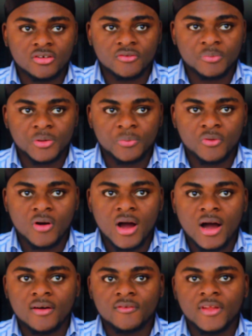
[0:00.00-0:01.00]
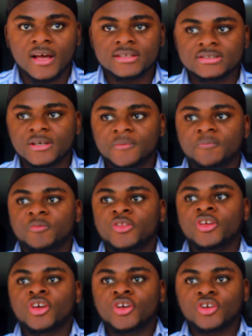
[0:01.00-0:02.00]
lot of people have, that
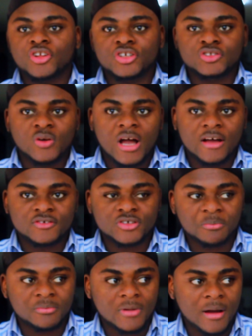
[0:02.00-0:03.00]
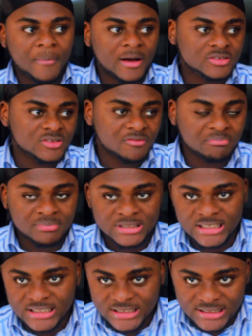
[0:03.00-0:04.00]
you need to have some amount of
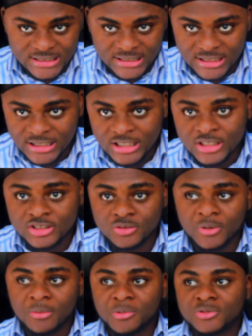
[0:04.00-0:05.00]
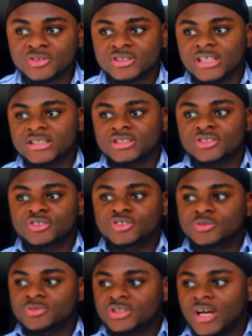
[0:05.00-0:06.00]
money to be able to start a
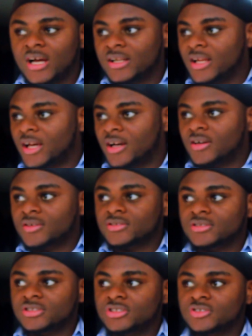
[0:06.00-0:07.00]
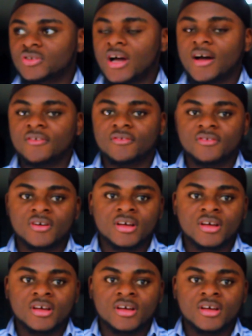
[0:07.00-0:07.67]
YouTube channel. You need to have